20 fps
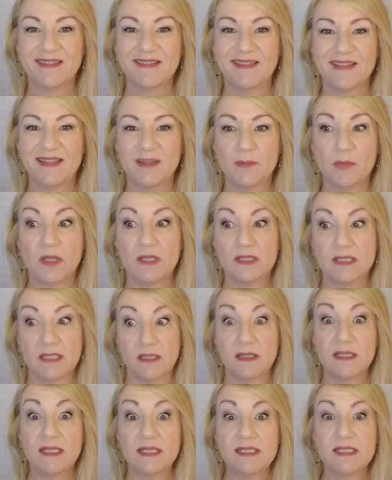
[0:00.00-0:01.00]
because
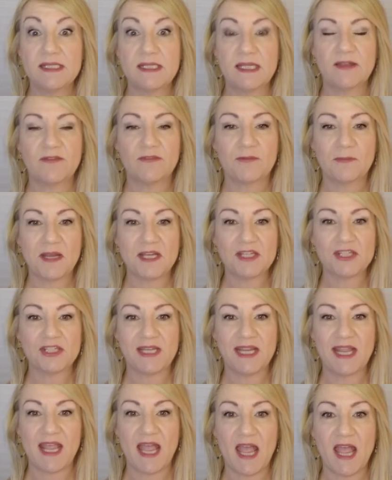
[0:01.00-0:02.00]
this is the information
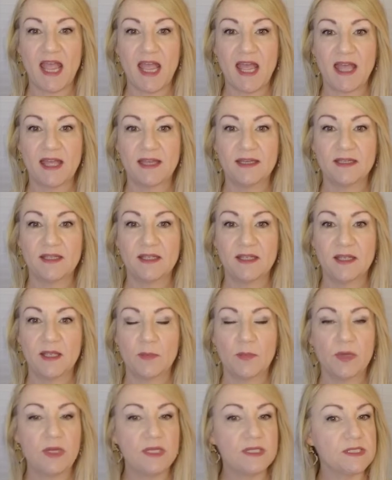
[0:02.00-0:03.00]
he had,
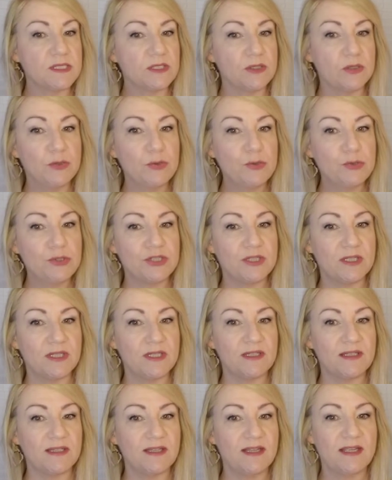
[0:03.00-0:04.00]
but his
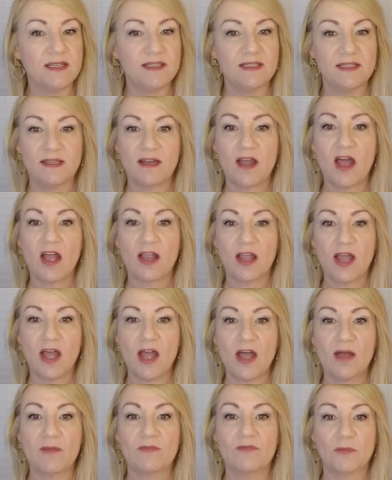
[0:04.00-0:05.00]
solution did not
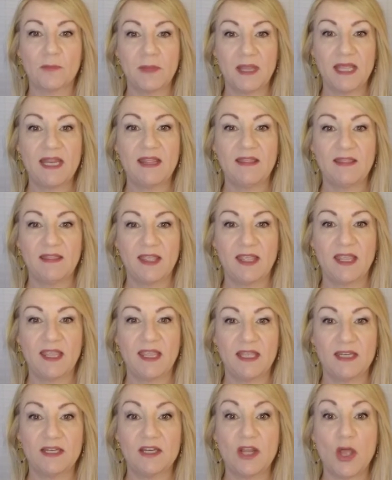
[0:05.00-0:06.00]
come from anything he
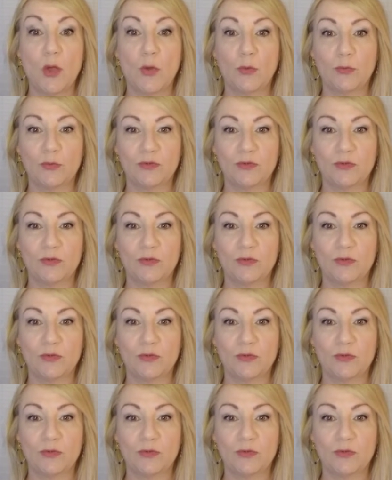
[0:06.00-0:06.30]
had known.